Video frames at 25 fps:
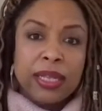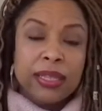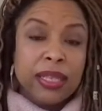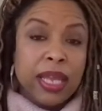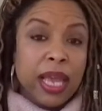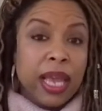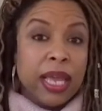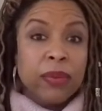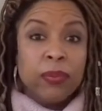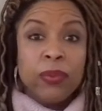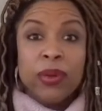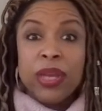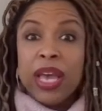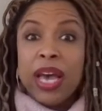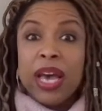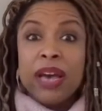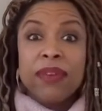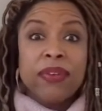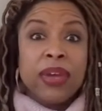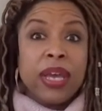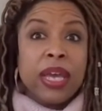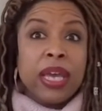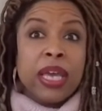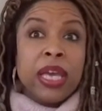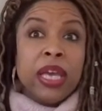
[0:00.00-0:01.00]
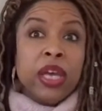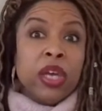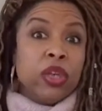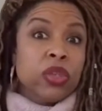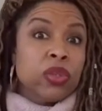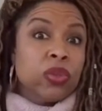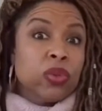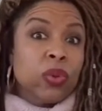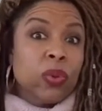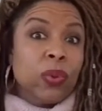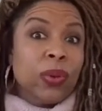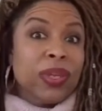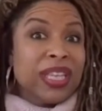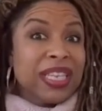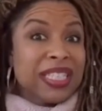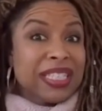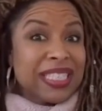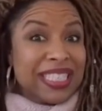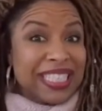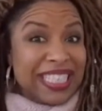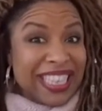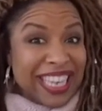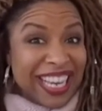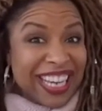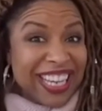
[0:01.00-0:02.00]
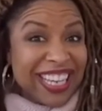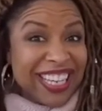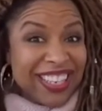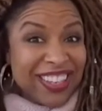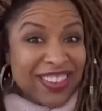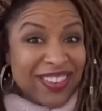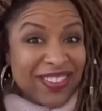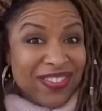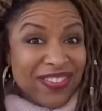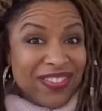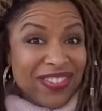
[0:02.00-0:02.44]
and we have a story that's negative,